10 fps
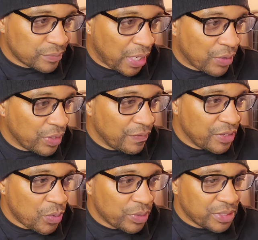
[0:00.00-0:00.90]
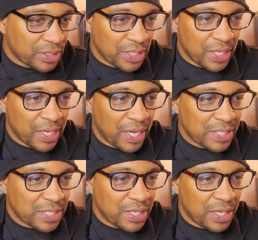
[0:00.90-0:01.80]
I don't even know what to think,
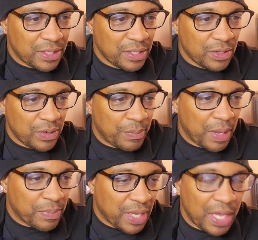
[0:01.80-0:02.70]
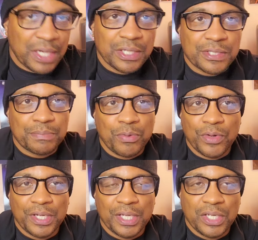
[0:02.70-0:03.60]
guys. I'm kind of
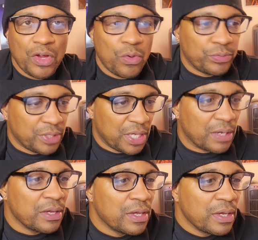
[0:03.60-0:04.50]
disappointed in the whole thing.